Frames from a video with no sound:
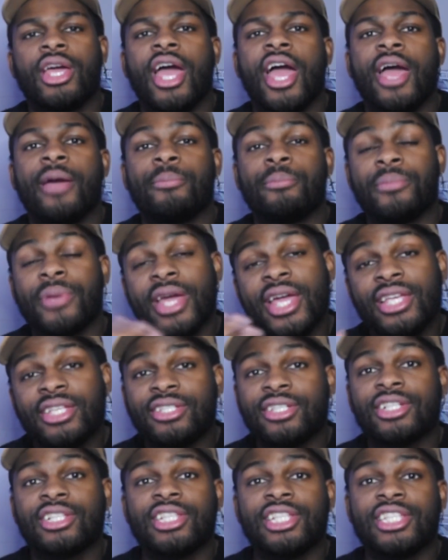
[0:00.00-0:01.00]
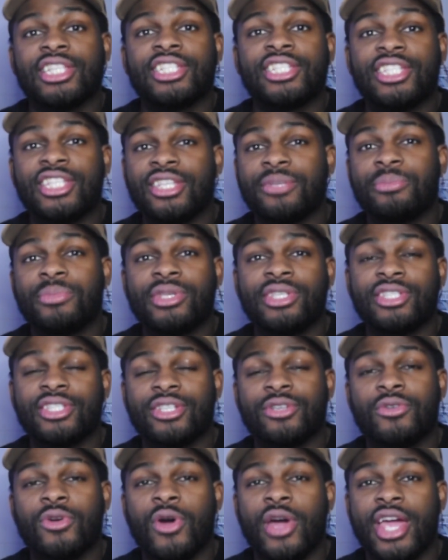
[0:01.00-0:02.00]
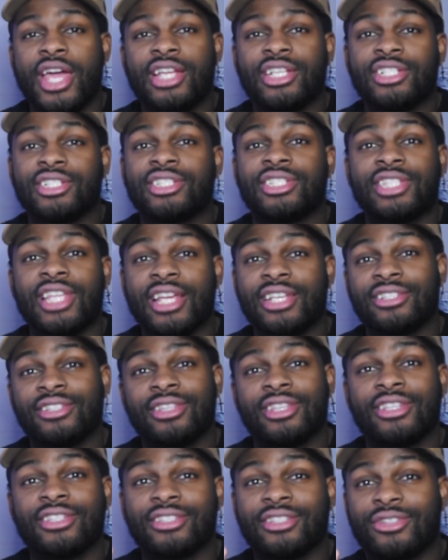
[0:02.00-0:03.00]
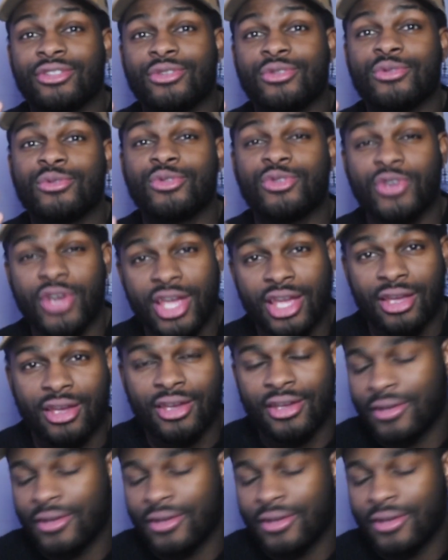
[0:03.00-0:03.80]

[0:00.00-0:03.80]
and basically the CP0 agent states this to Drake.